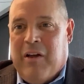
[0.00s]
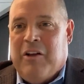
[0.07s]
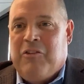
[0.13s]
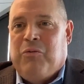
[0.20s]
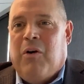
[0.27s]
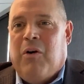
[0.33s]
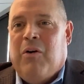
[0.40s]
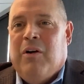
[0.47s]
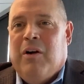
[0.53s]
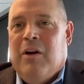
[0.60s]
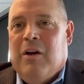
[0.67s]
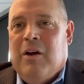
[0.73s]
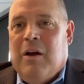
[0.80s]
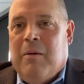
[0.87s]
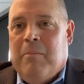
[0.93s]
That's where
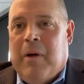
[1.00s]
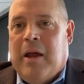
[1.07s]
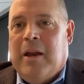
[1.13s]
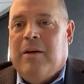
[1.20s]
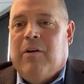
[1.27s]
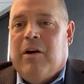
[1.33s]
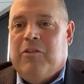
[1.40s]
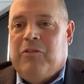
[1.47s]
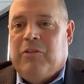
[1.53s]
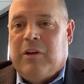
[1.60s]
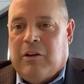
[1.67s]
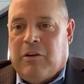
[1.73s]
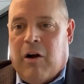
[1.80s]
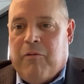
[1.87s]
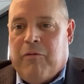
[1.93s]
many of us
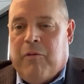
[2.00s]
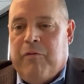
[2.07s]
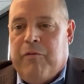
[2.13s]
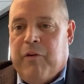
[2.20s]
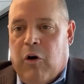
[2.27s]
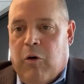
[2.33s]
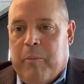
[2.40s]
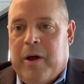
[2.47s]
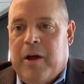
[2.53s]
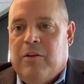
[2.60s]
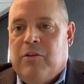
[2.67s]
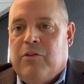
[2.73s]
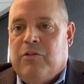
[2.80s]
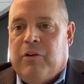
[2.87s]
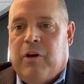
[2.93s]
get our fulfillment.
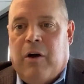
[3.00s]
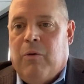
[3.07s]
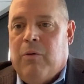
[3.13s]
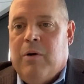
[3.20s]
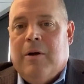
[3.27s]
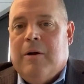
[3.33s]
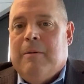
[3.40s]
So